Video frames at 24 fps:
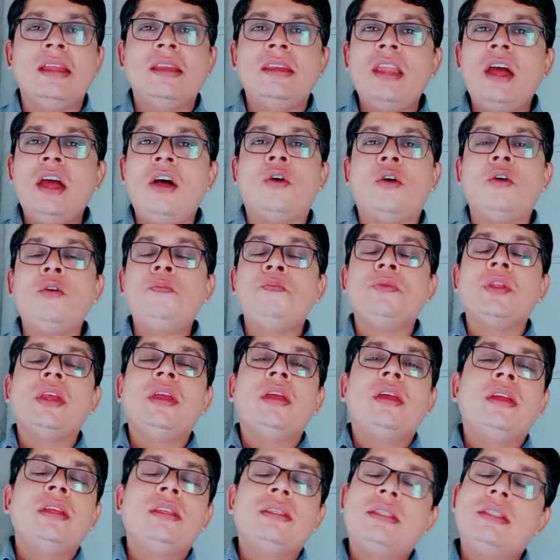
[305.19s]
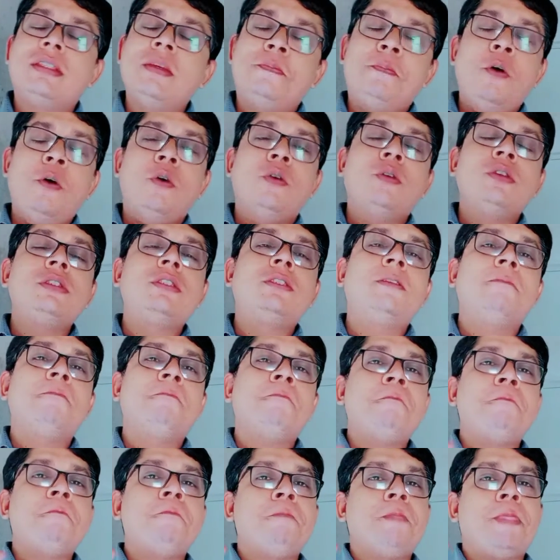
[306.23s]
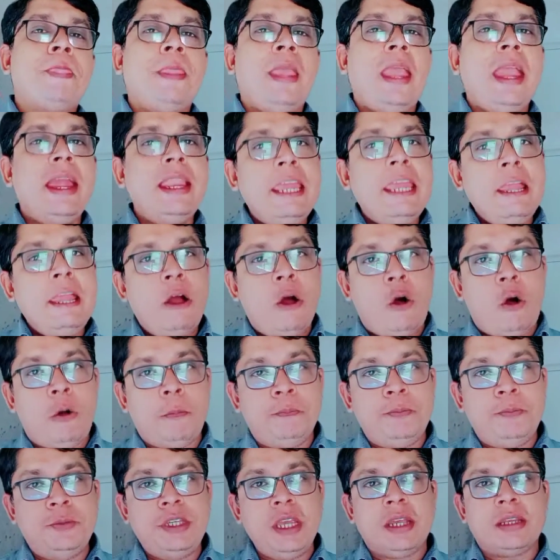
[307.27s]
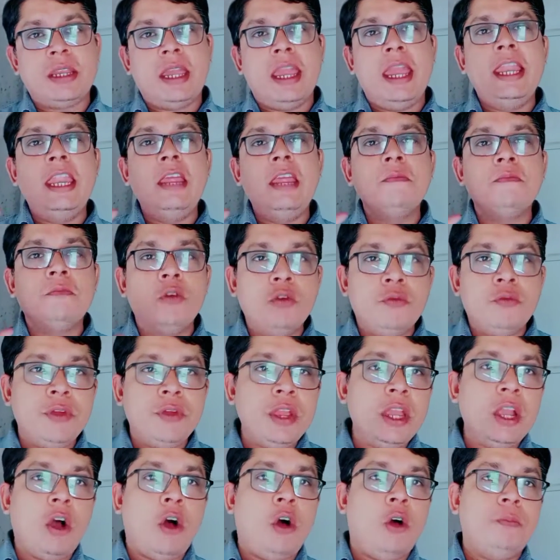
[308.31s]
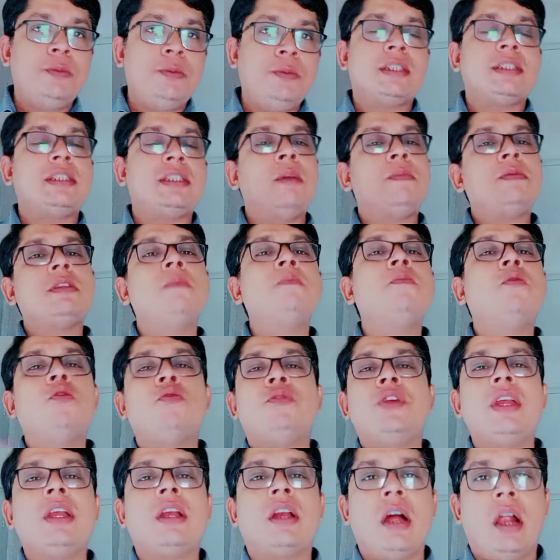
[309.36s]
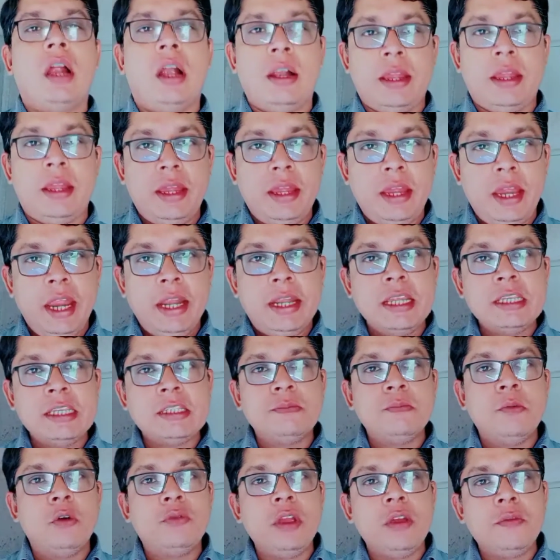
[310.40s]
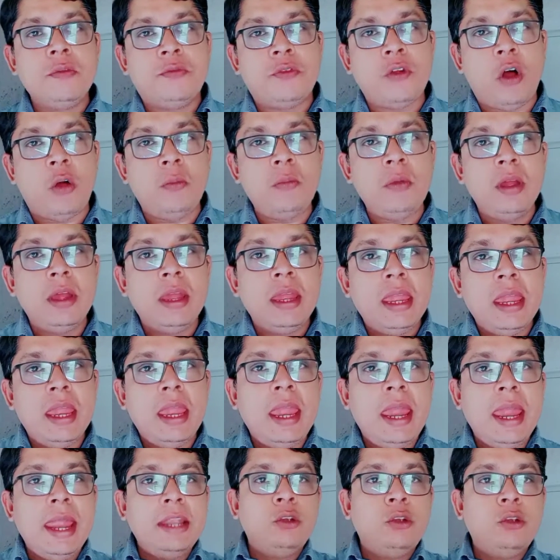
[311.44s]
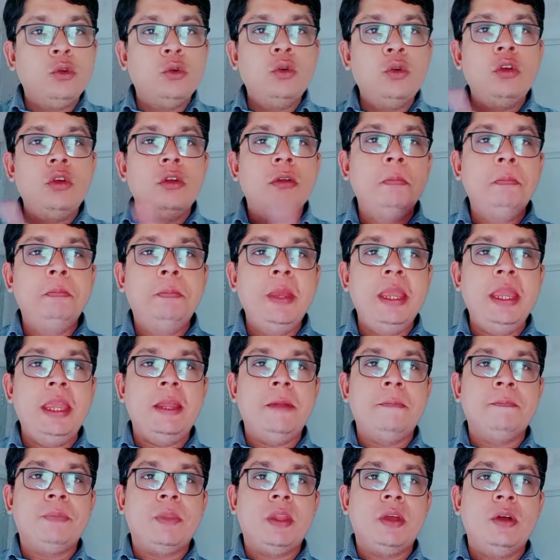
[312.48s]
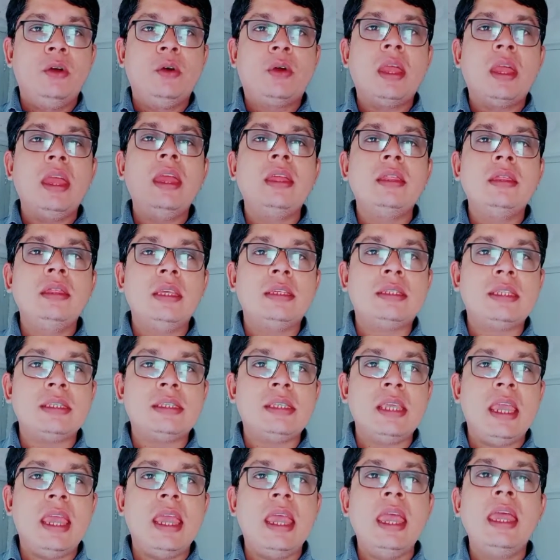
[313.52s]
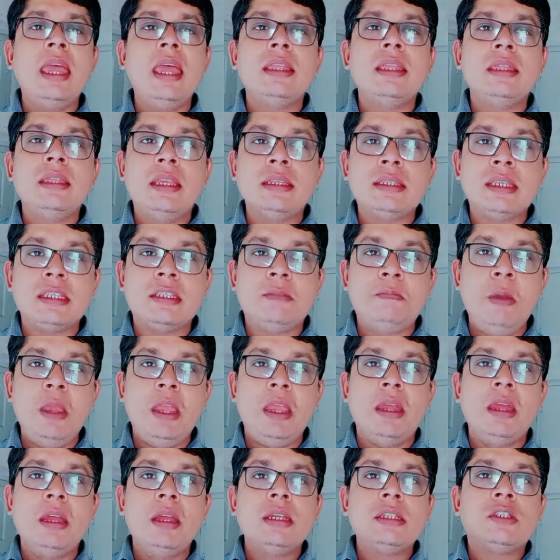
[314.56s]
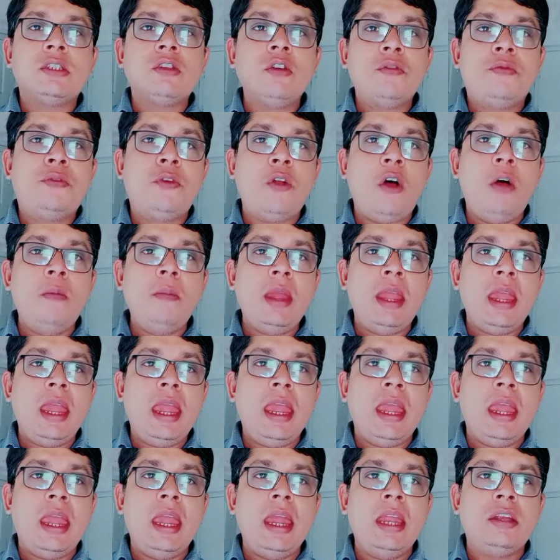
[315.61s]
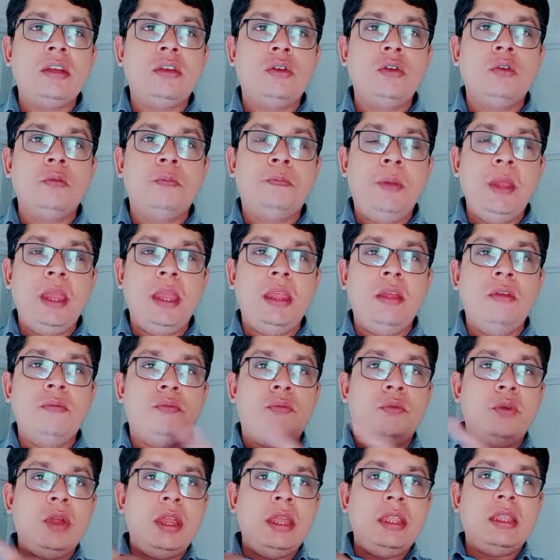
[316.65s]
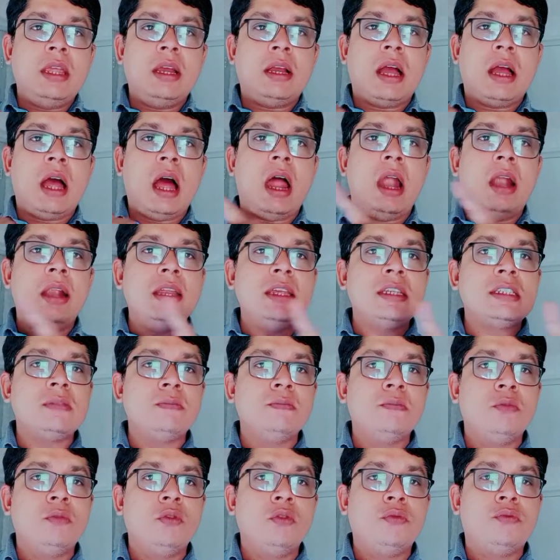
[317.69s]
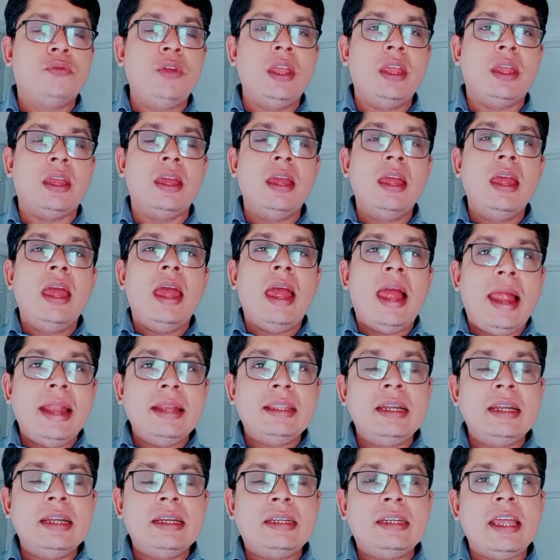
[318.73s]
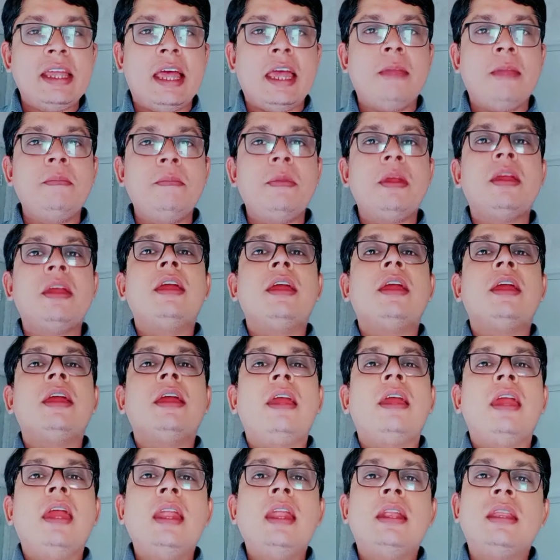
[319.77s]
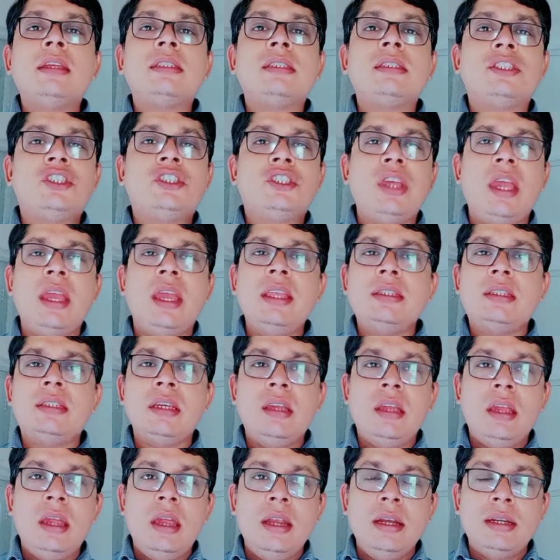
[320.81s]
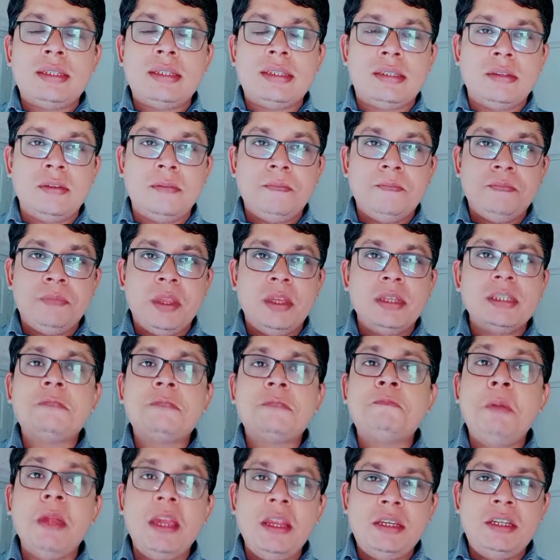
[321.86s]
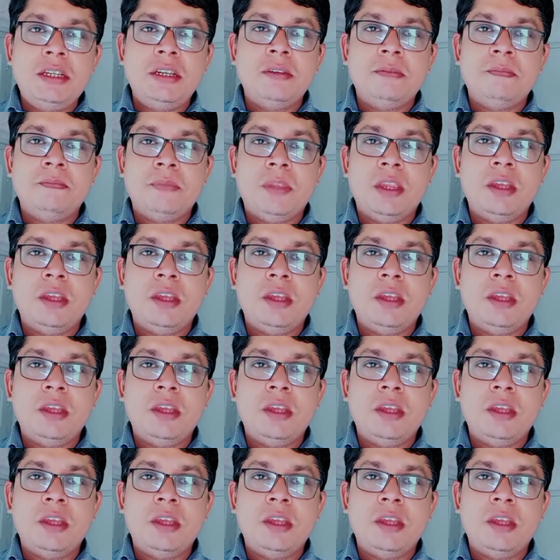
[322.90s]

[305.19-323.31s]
Now suppose any object, any moving object, suppose a moving car, it is moving from A to B. Okay, this is A, this is B. So from A to B, when the car is moving, at that time it is changing its speed.